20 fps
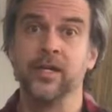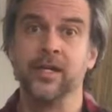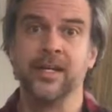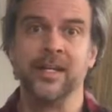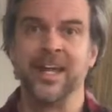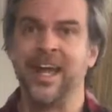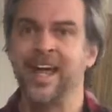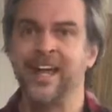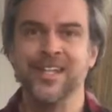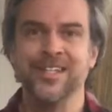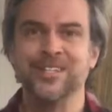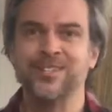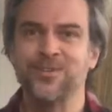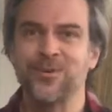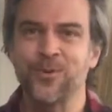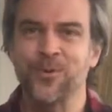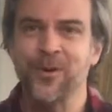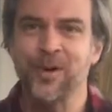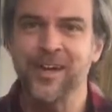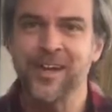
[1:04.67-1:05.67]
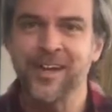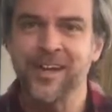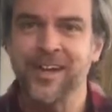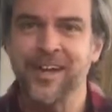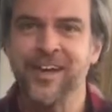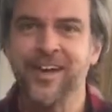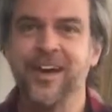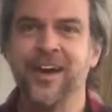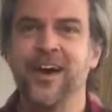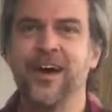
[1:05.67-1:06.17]
in any story
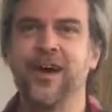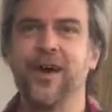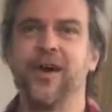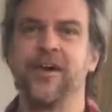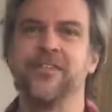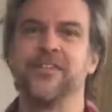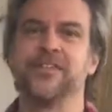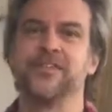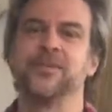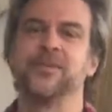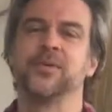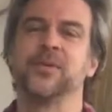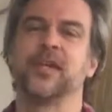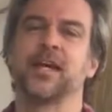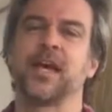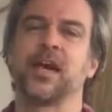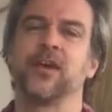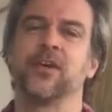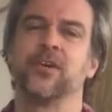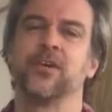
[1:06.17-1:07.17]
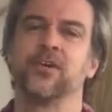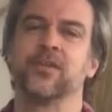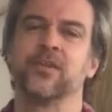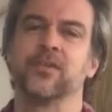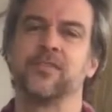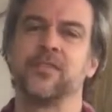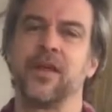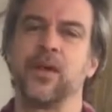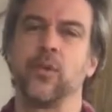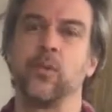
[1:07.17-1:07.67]
that you encounter
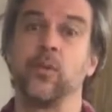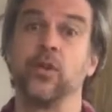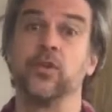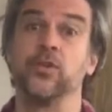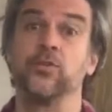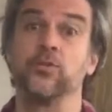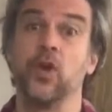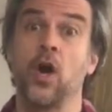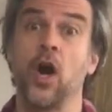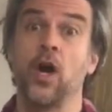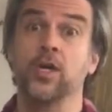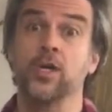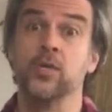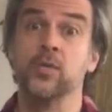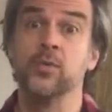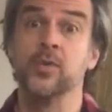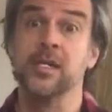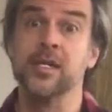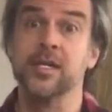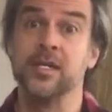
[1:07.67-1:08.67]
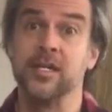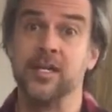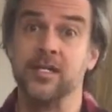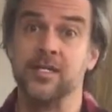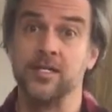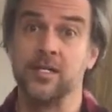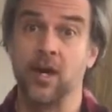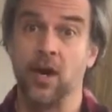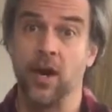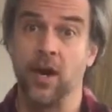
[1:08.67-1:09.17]
that will draw you in as
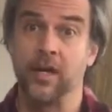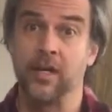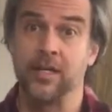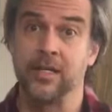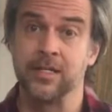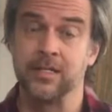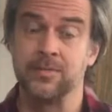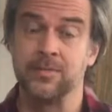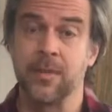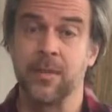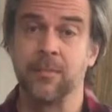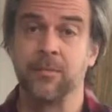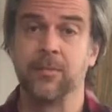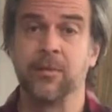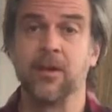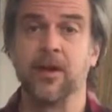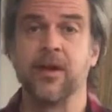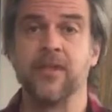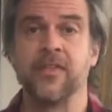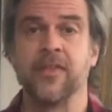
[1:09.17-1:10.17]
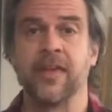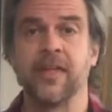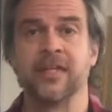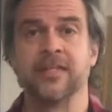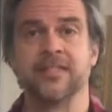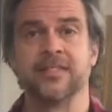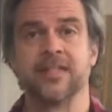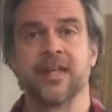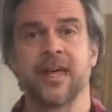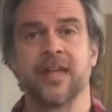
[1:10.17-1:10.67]
an audience member. And that is
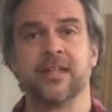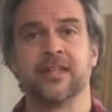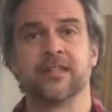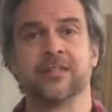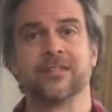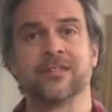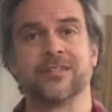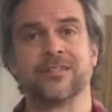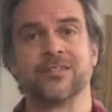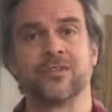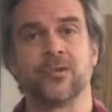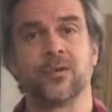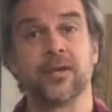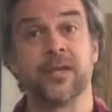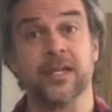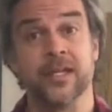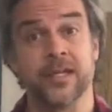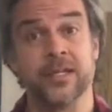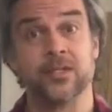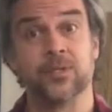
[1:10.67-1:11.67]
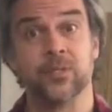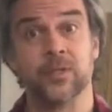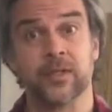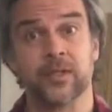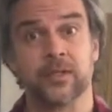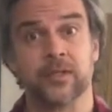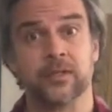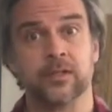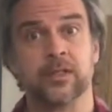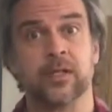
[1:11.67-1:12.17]
that the story is,
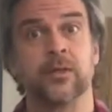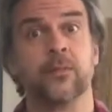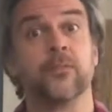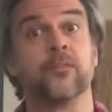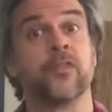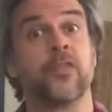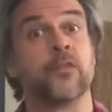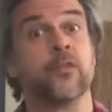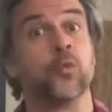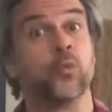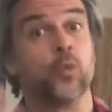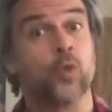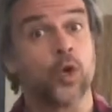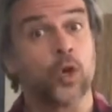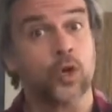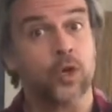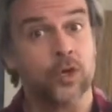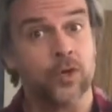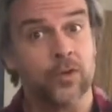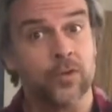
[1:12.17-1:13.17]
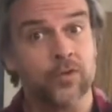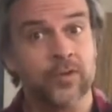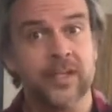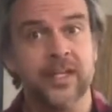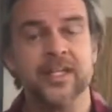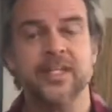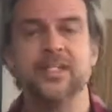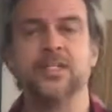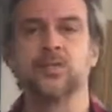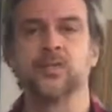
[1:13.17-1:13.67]
the world
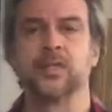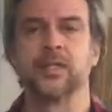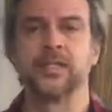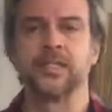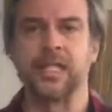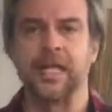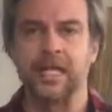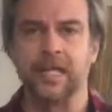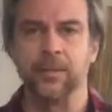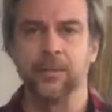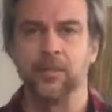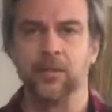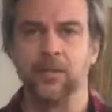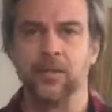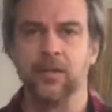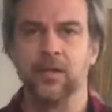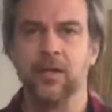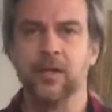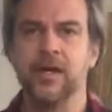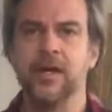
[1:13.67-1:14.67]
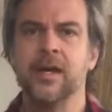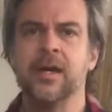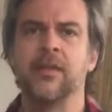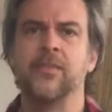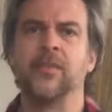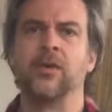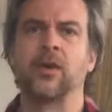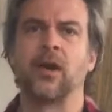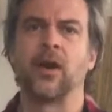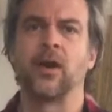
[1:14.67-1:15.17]
is relatable.
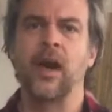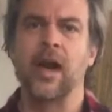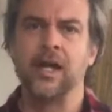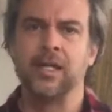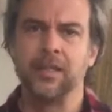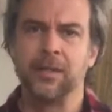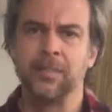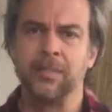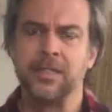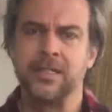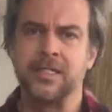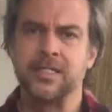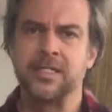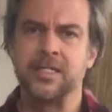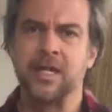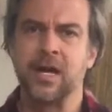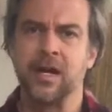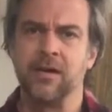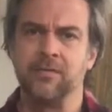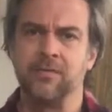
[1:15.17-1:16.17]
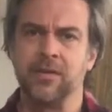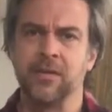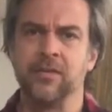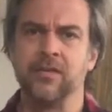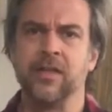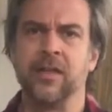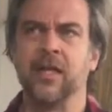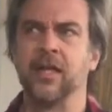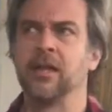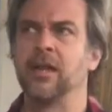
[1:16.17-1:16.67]
There are elements of it
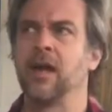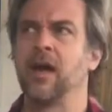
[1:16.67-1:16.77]
that